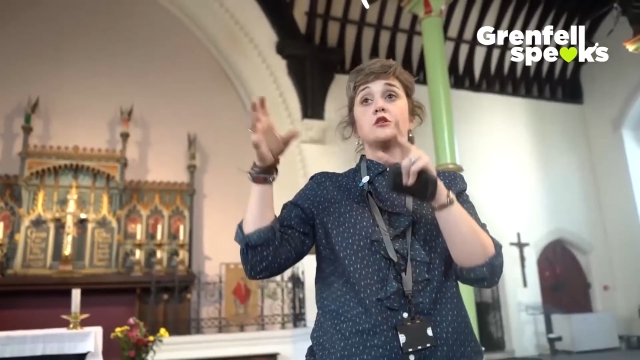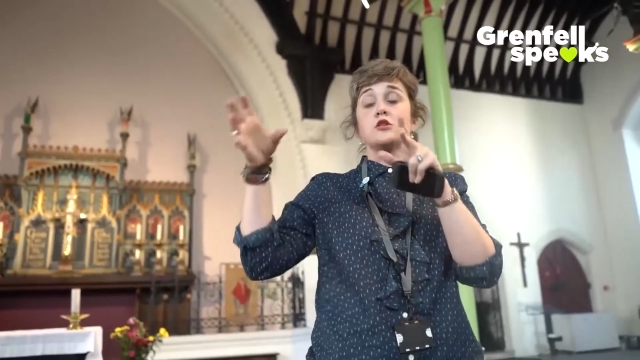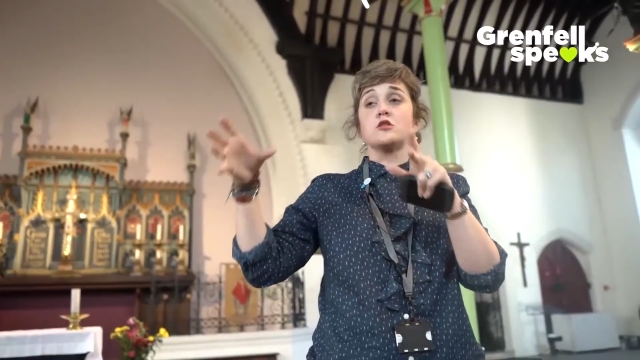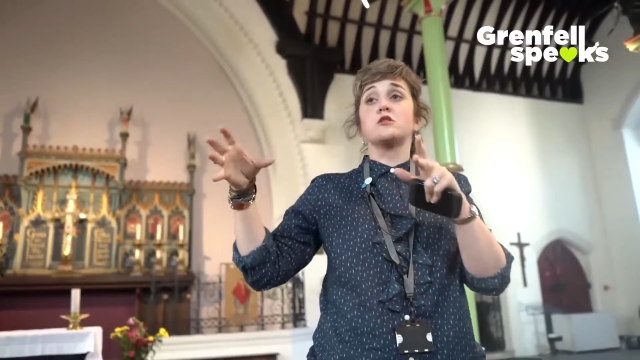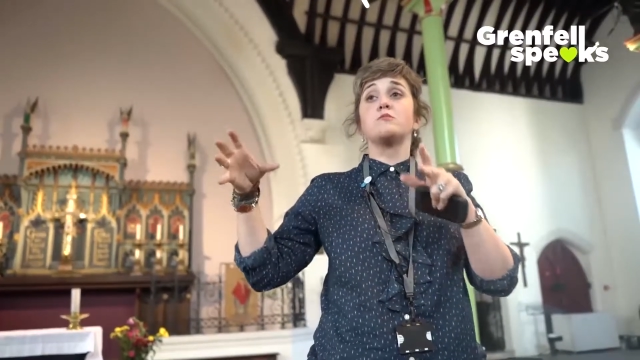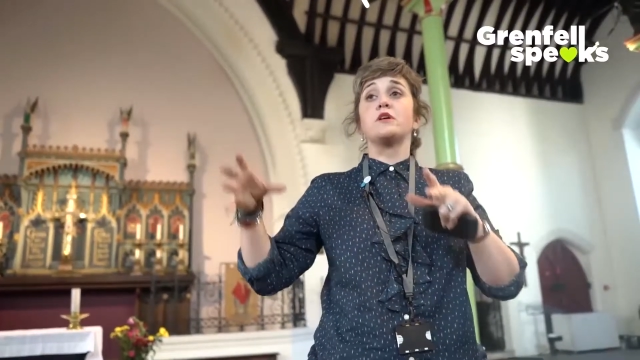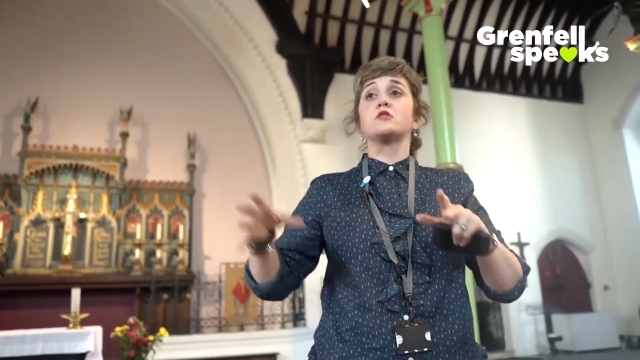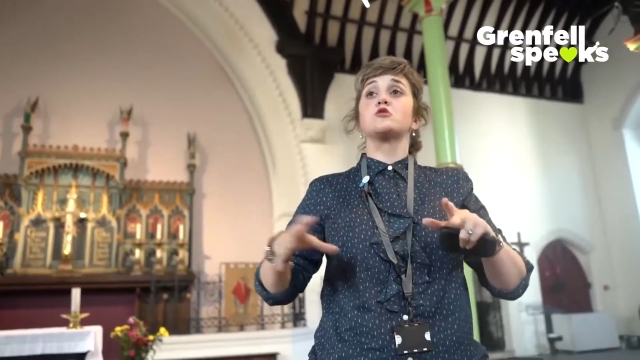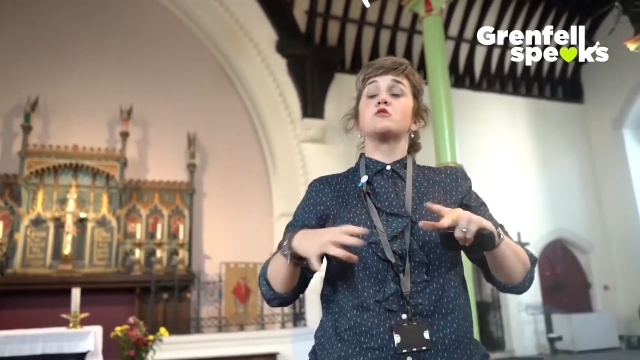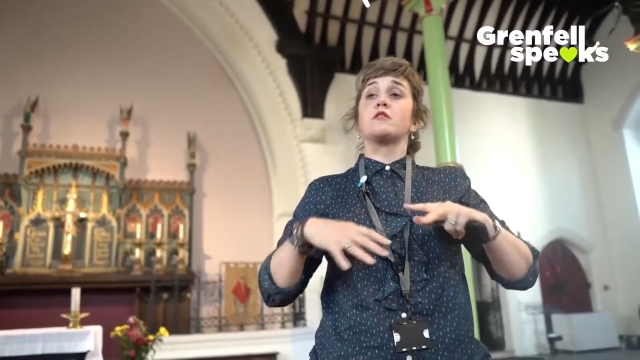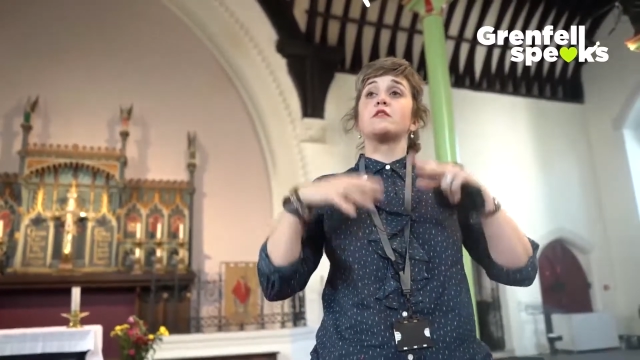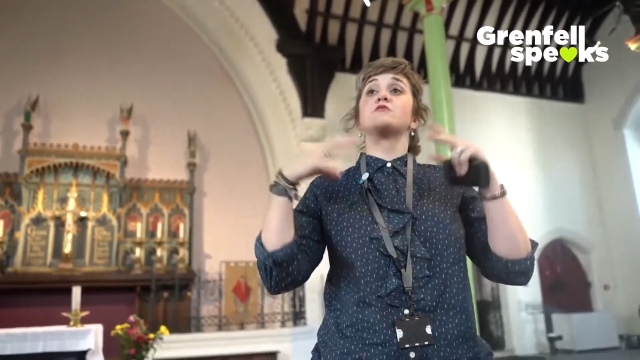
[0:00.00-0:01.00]
just to make
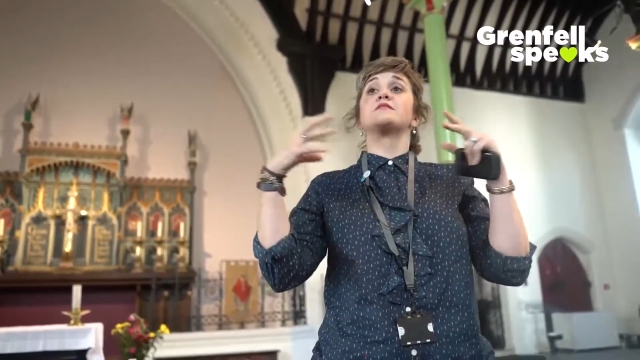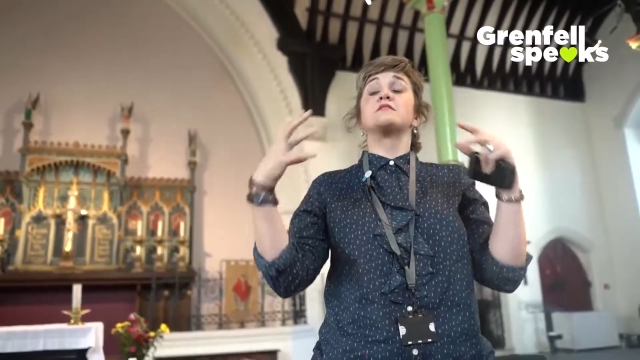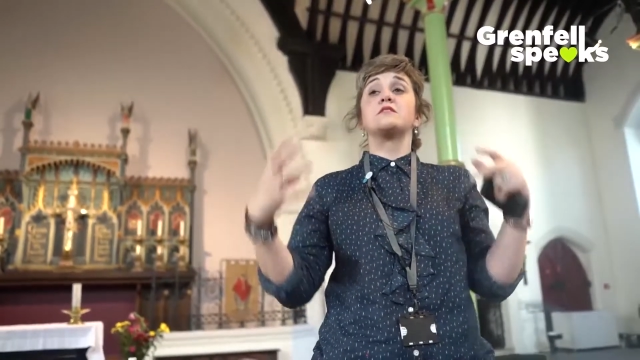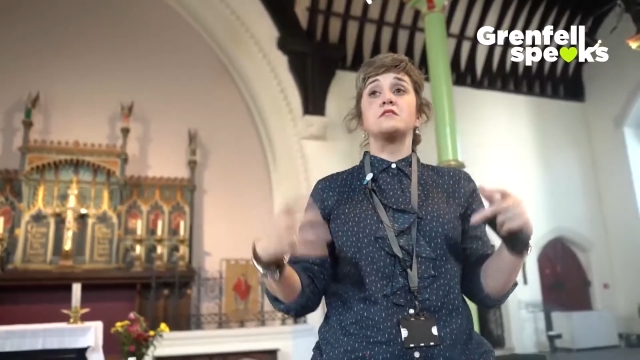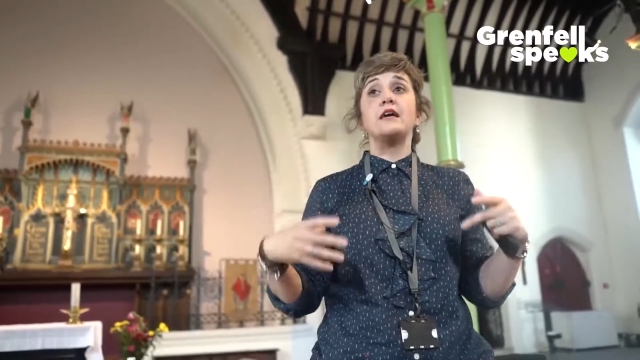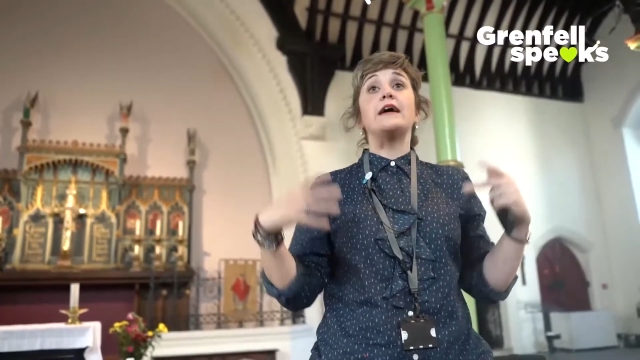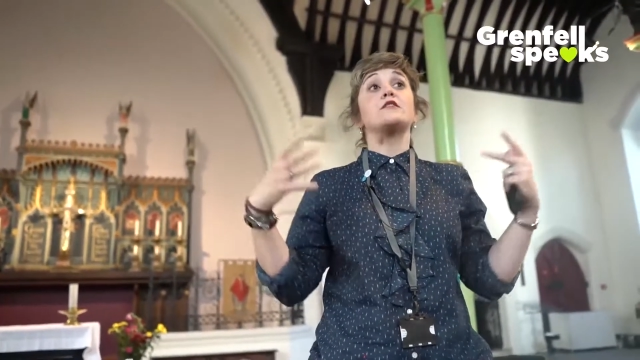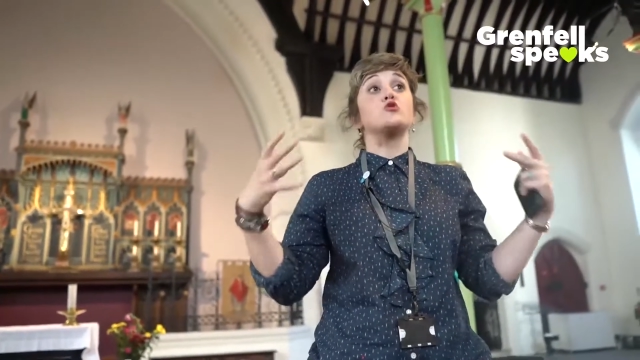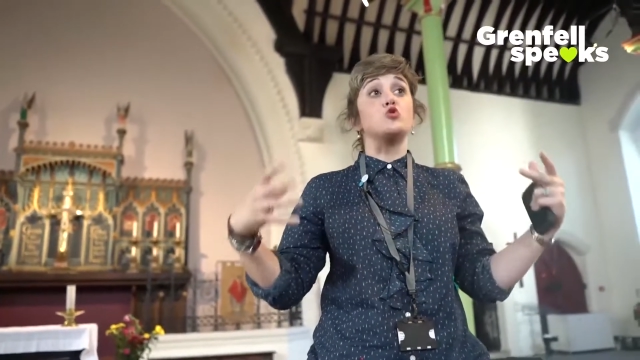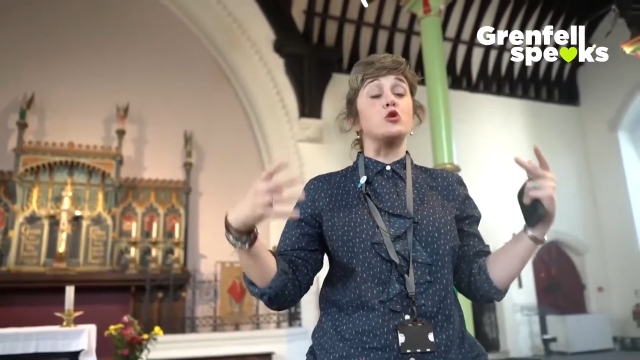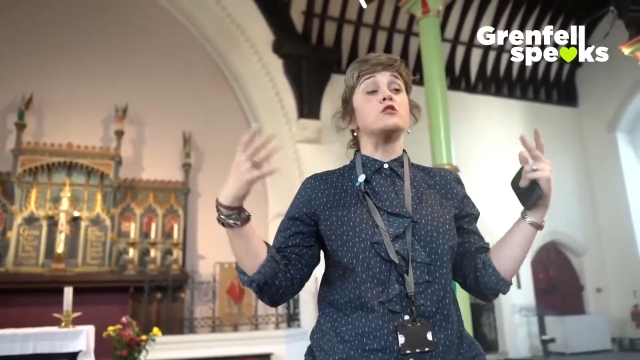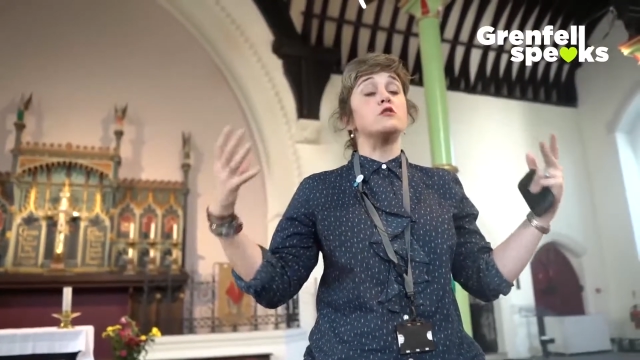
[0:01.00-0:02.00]
sure that there's
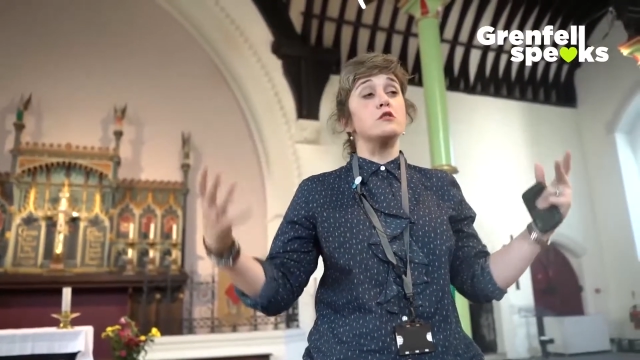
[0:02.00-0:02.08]
extra,